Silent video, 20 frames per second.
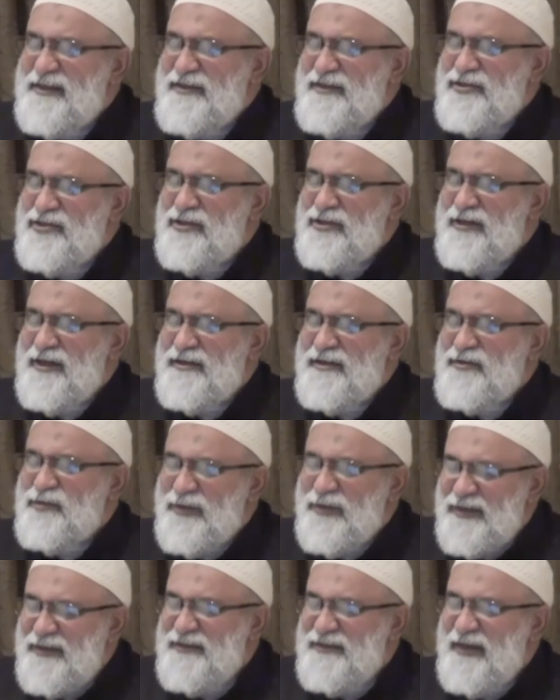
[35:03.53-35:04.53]
stinginess,
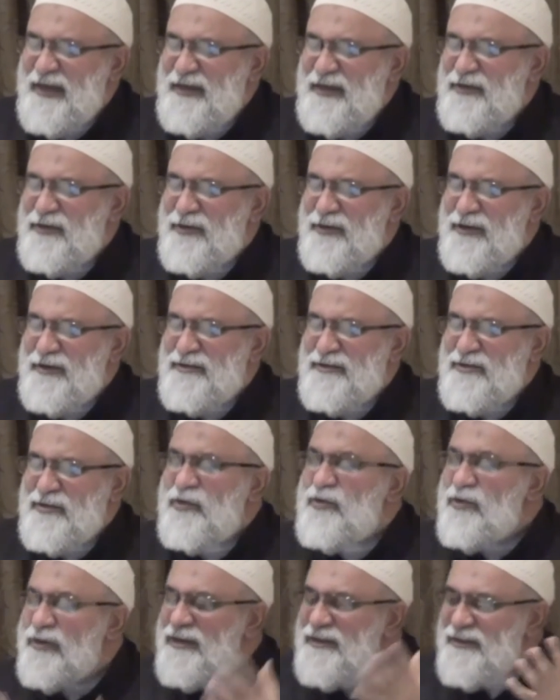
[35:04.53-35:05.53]
what is ignorance,
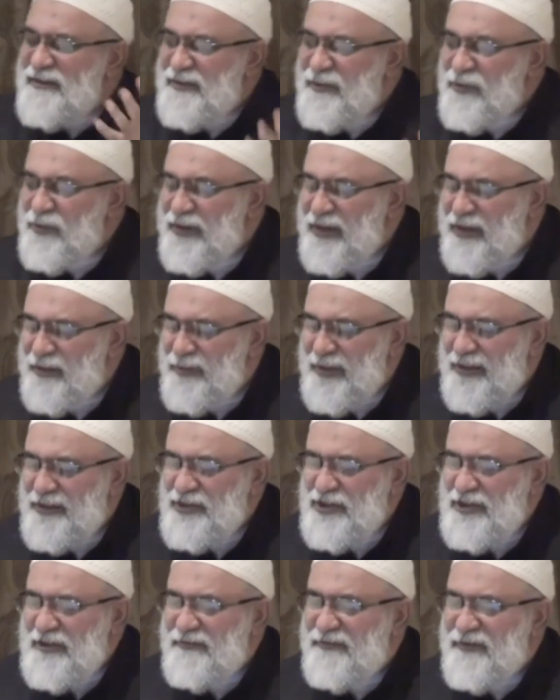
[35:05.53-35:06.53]
who can be a
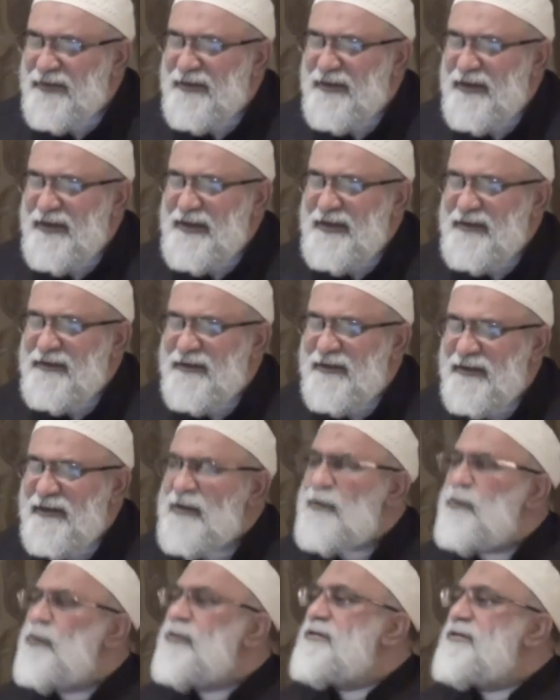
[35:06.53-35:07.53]
chief and a leader,
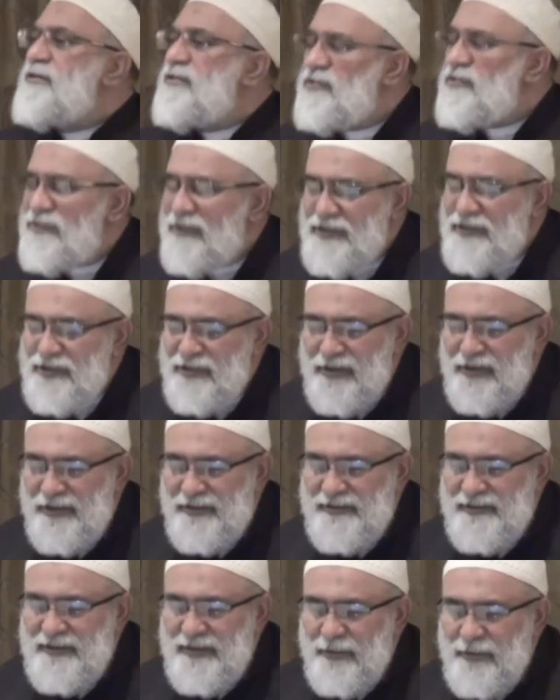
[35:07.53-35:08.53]
what is
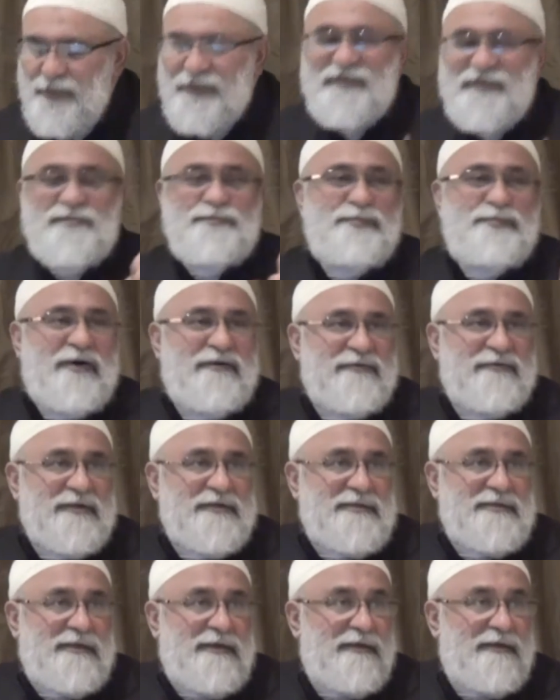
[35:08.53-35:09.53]
richness, what is
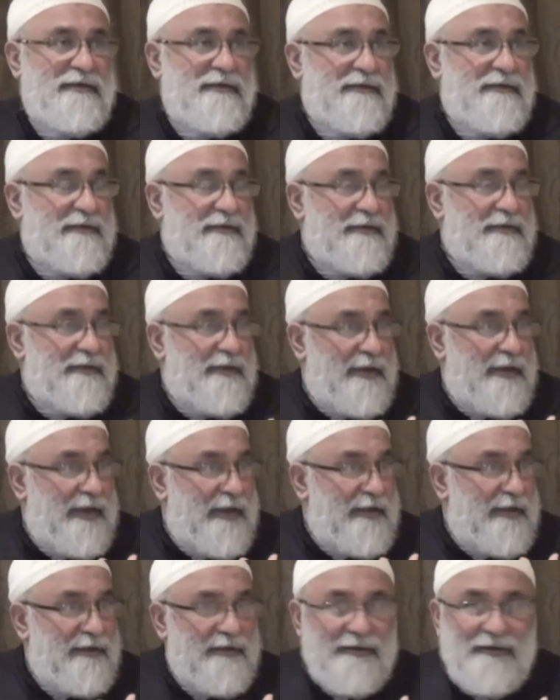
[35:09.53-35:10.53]
poverty.
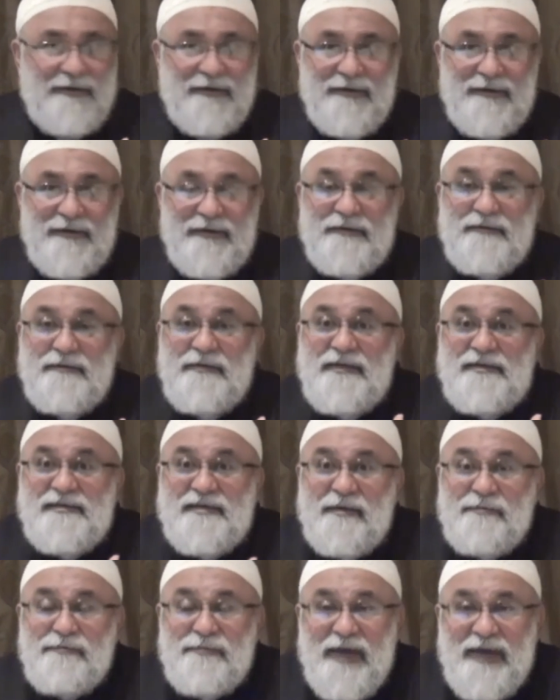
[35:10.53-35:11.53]
And these
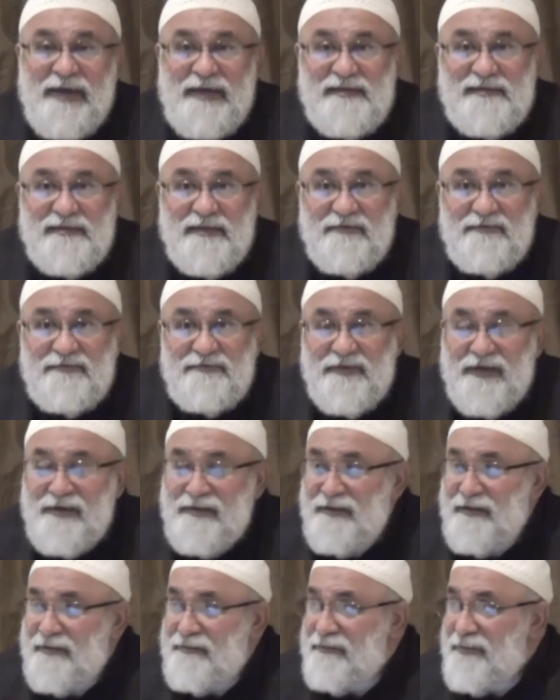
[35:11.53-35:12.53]
are basic
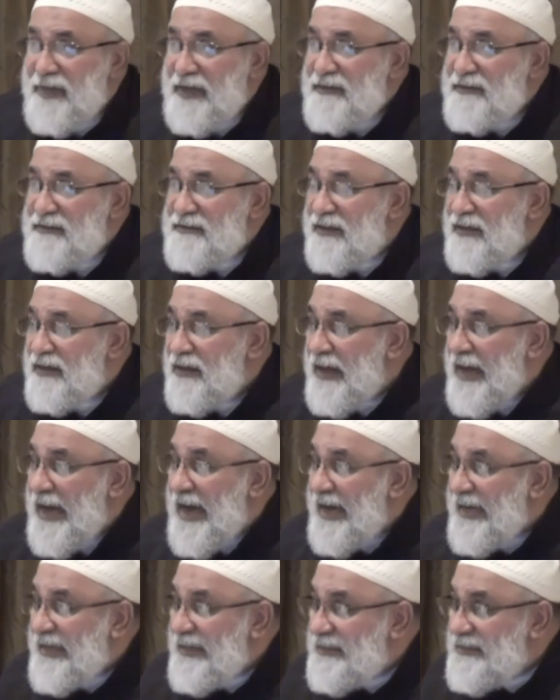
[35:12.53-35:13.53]
fundamental
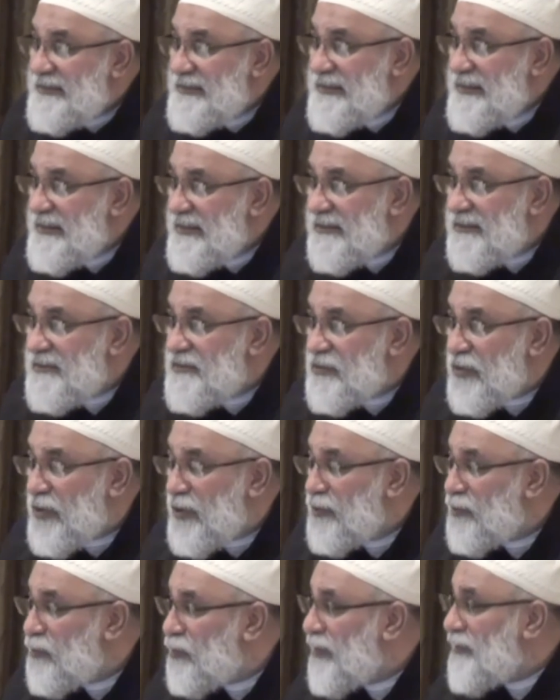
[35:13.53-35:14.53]
ideals
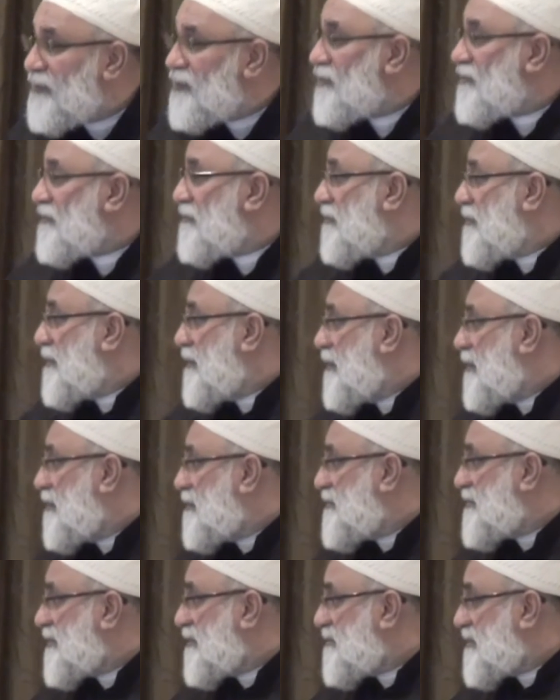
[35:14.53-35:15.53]
on which a
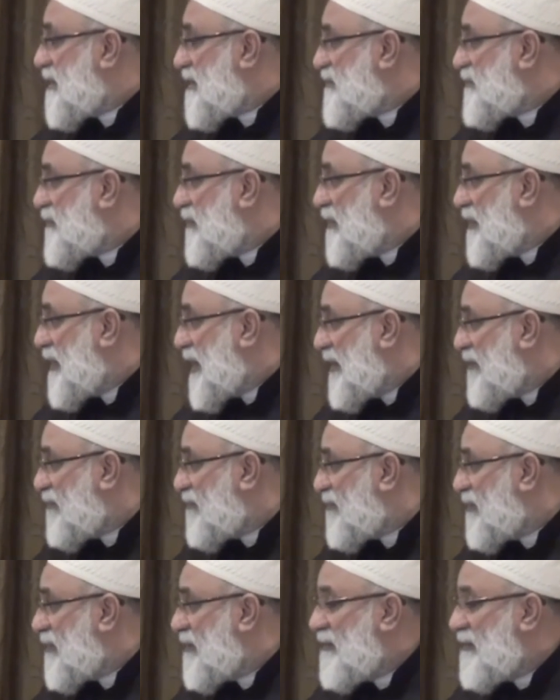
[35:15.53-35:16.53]
successful life,